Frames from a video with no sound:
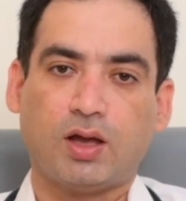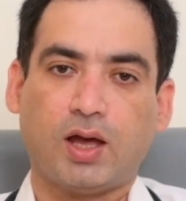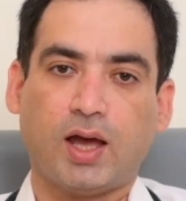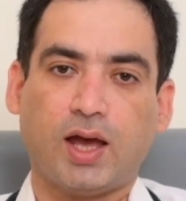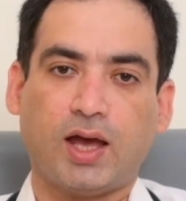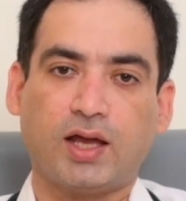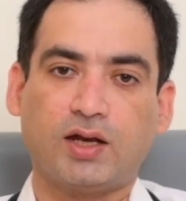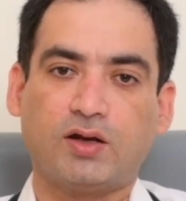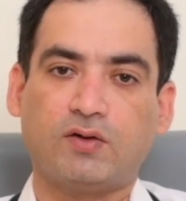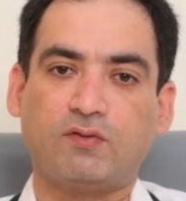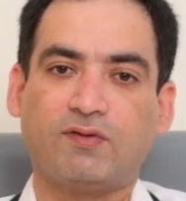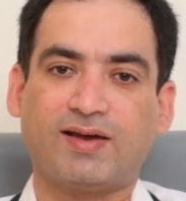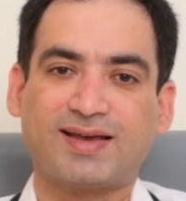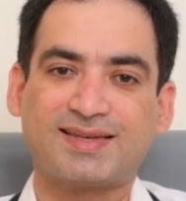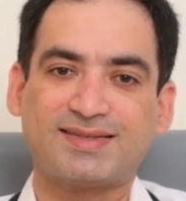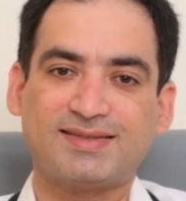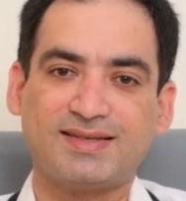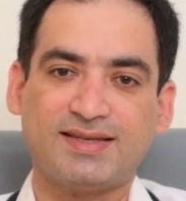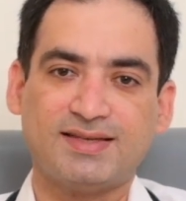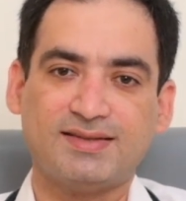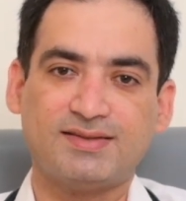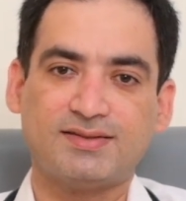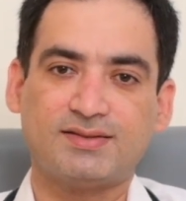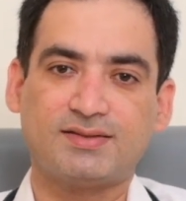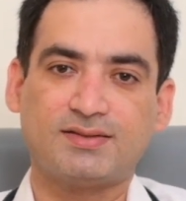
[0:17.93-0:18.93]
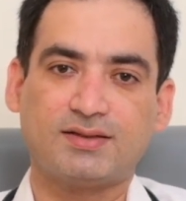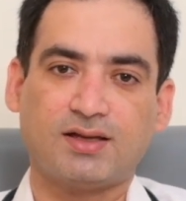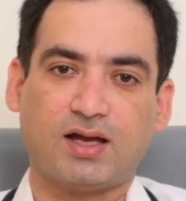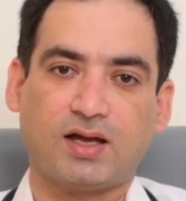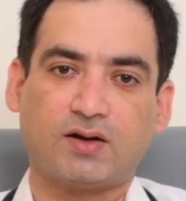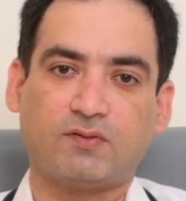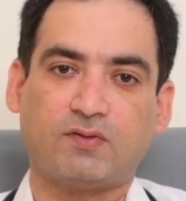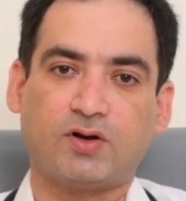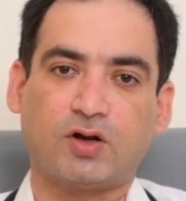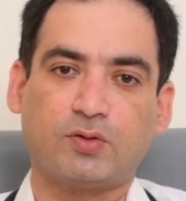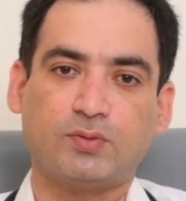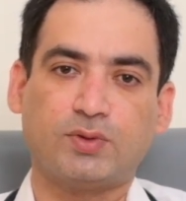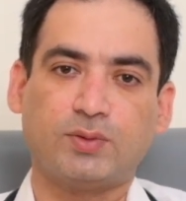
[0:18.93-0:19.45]
and vaccines
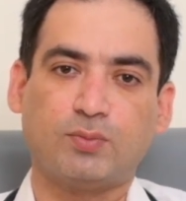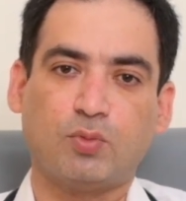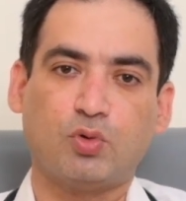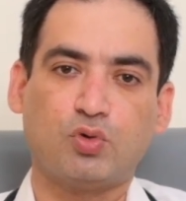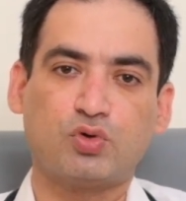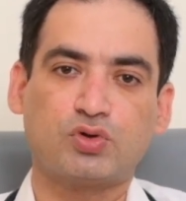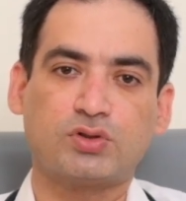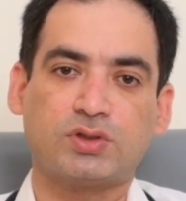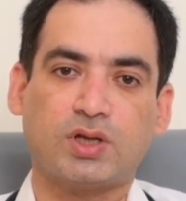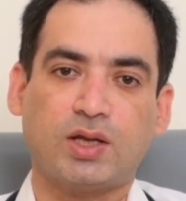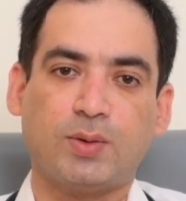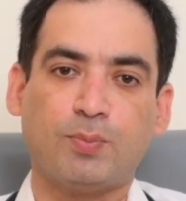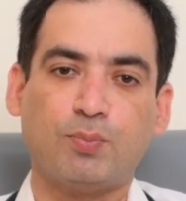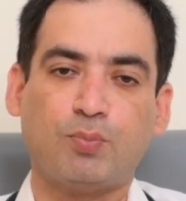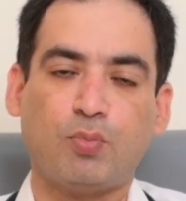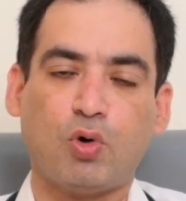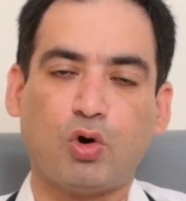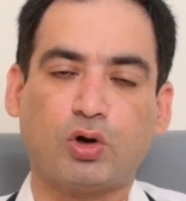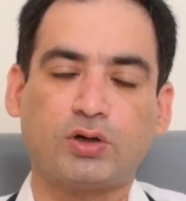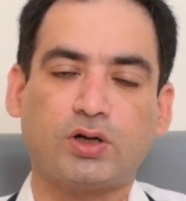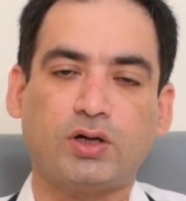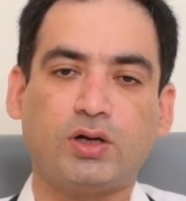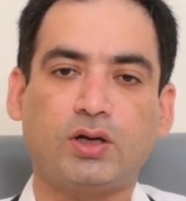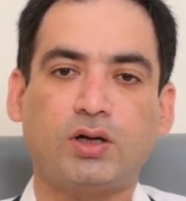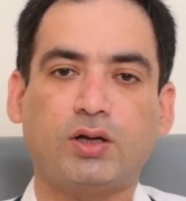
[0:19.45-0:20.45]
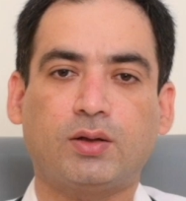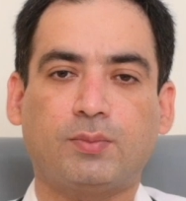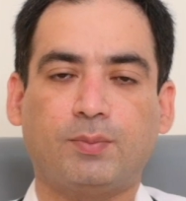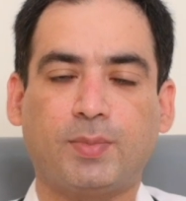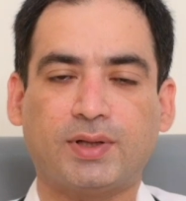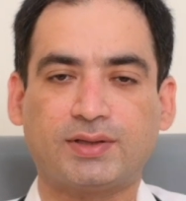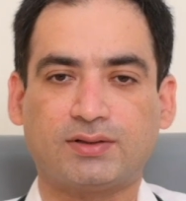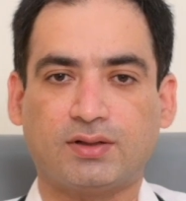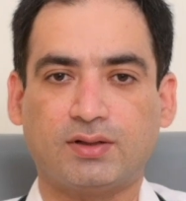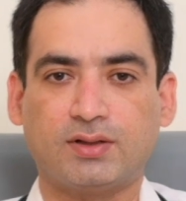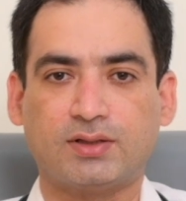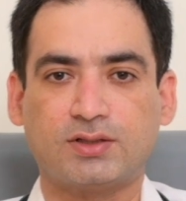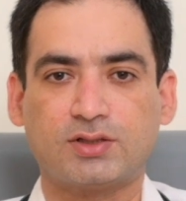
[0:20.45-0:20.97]
are one of the most important
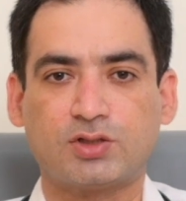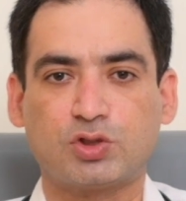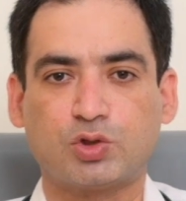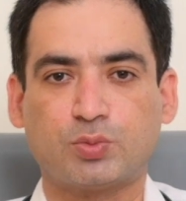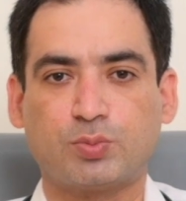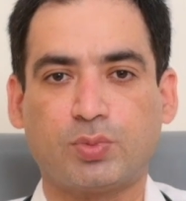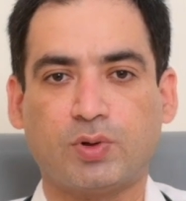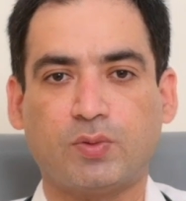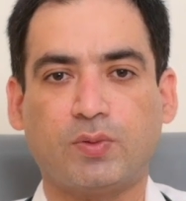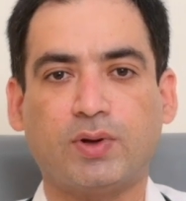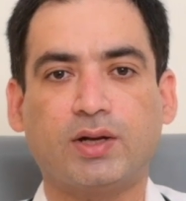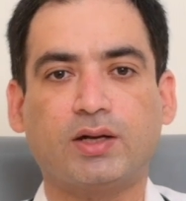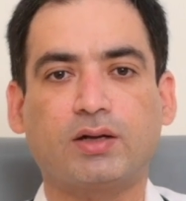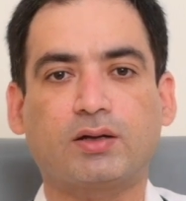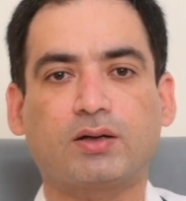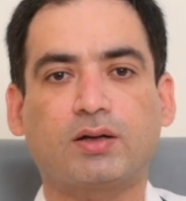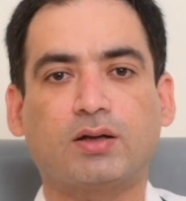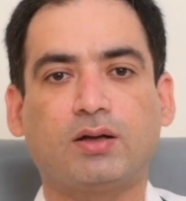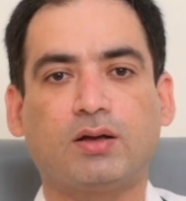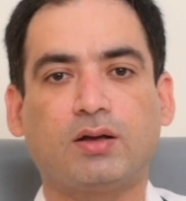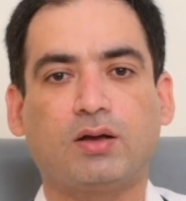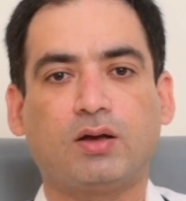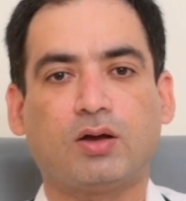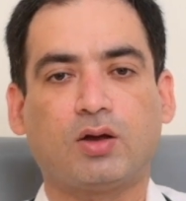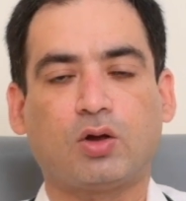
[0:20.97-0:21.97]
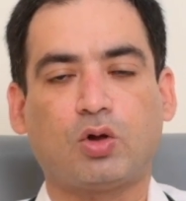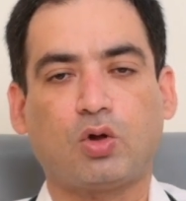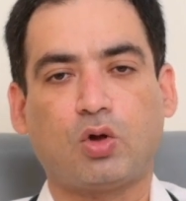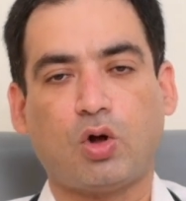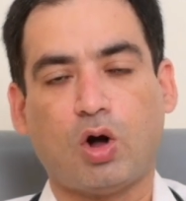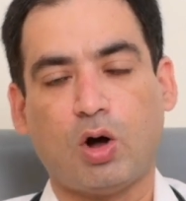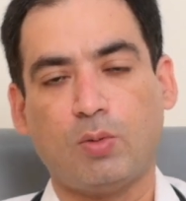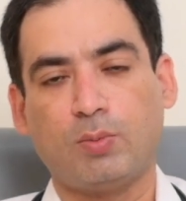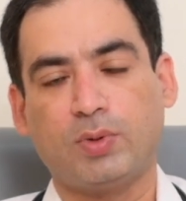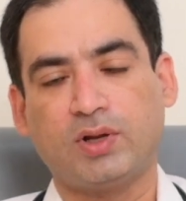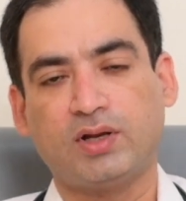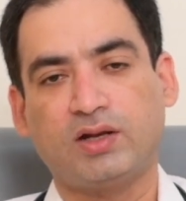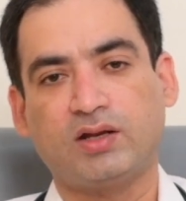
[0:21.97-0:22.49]
methods to prevent
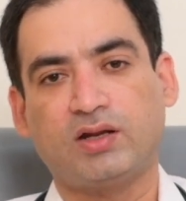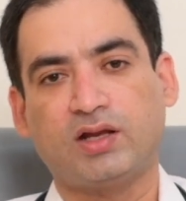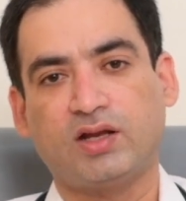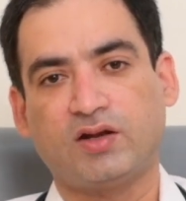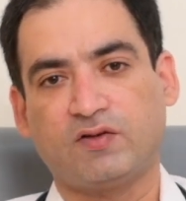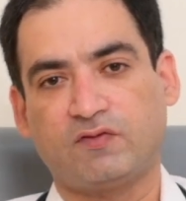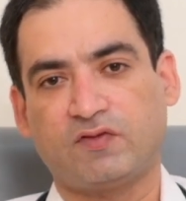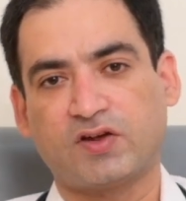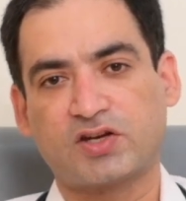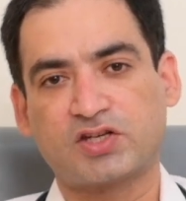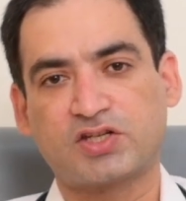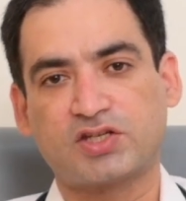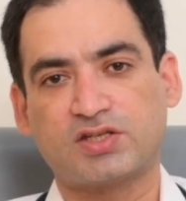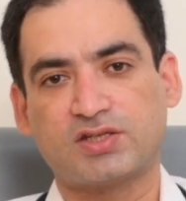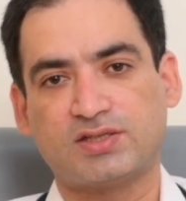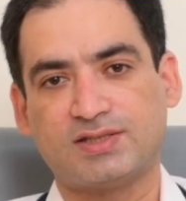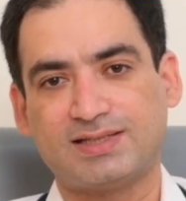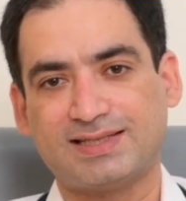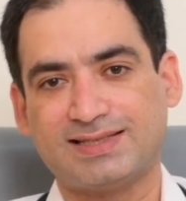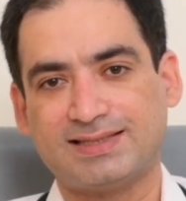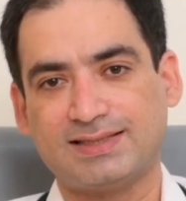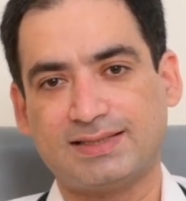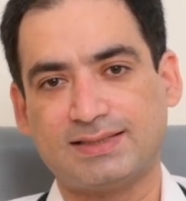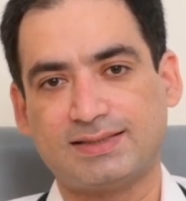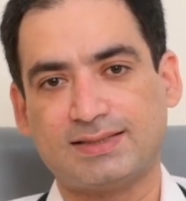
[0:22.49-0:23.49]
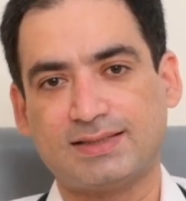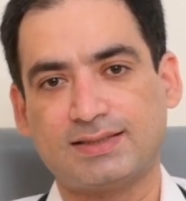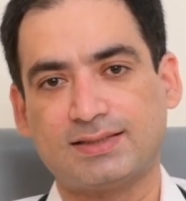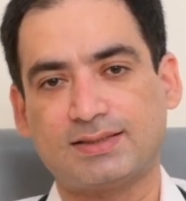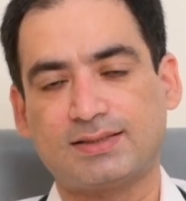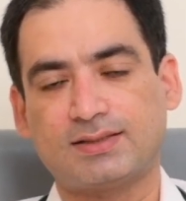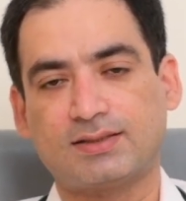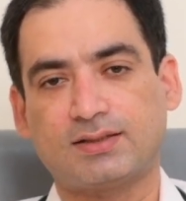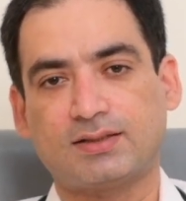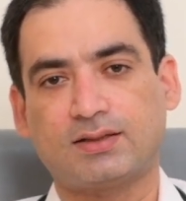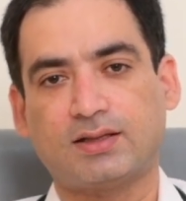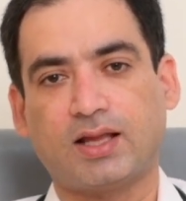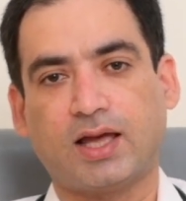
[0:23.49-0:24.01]
common infectious
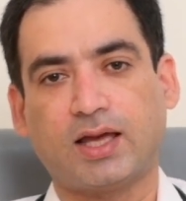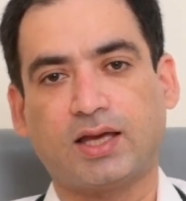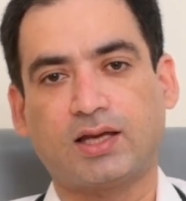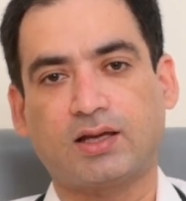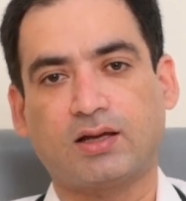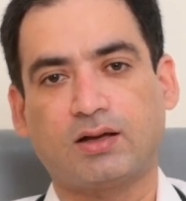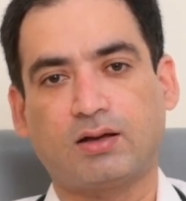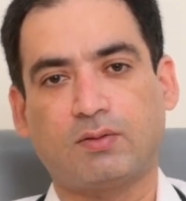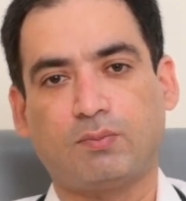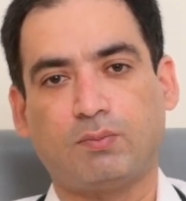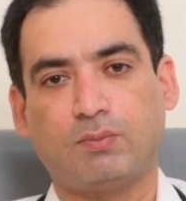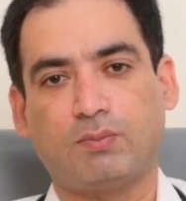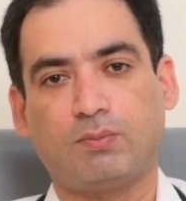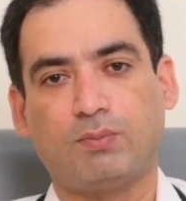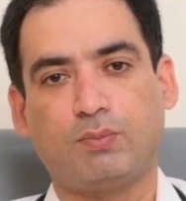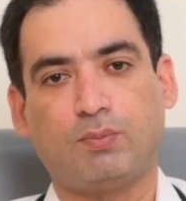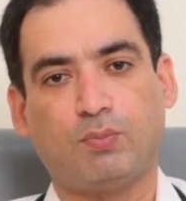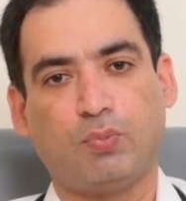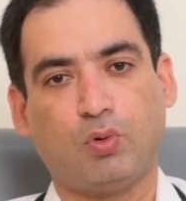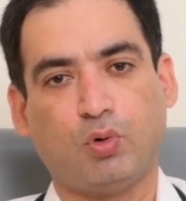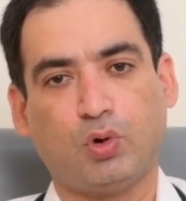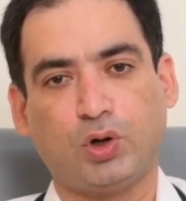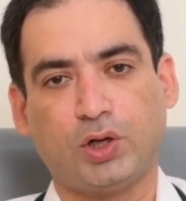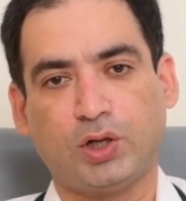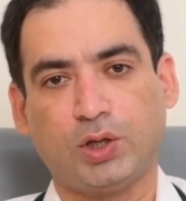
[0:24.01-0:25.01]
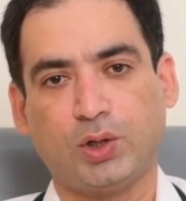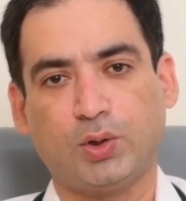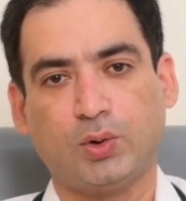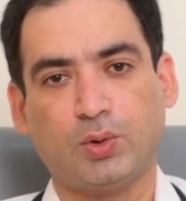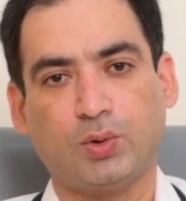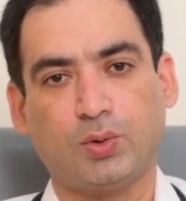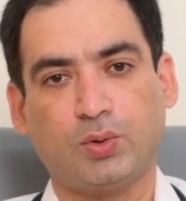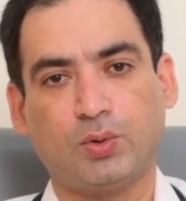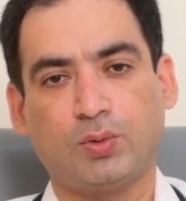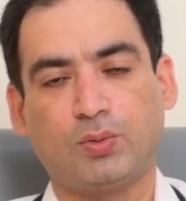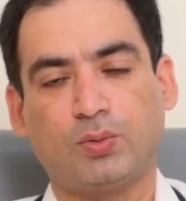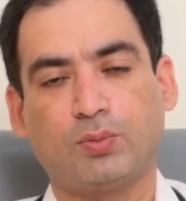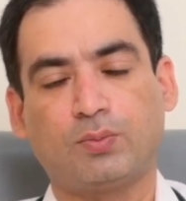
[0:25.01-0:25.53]
diseases like
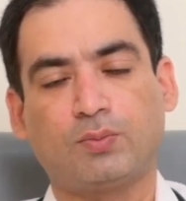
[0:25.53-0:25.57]
polio,